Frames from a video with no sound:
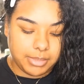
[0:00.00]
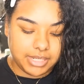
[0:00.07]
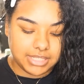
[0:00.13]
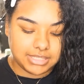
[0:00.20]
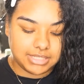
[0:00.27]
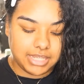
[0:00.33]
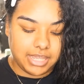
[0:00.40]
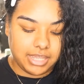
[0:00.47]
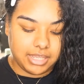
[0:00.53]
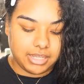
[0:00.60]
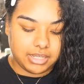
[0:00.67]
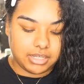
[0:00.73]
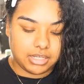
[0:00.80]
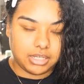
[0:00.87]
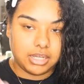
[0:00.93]
going to
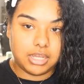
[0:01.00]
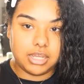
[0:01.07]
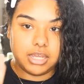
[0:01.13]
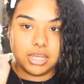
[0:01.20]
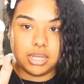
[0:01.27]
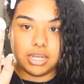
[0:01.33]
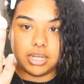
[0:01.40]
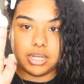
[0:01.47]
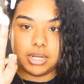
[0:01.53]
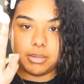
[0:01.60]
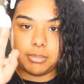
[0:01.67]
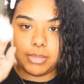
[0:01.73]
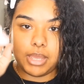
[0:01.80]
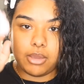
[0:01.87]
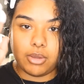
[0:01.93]
take a good
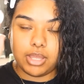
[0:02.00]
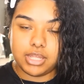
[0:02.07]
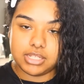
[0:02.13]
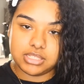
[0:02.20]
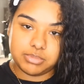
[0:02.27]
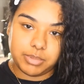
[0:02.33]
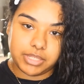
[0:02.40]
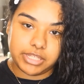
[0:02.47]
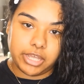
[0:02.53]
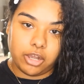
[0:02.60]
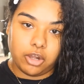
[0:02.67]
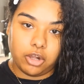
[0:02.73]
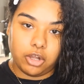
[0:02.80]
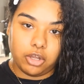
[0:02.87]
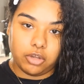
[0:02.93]
amount and spread
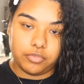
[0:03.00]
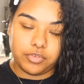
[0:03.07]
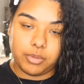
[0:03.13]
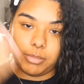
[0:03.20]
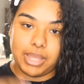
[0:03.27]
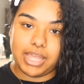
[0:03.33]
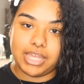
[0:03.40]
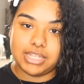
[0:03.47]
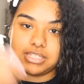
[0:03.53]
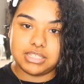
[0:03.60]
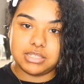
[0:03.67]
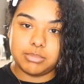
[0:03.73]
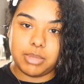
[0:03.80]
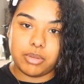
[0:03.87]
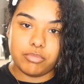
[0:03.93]
that all from my
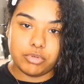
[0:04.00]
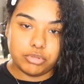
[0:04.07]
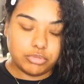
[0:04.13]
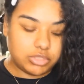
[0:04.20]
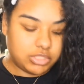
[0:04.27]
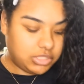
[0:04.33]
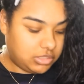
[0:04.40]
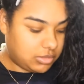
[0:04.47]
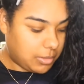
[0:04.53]
ends to my roots.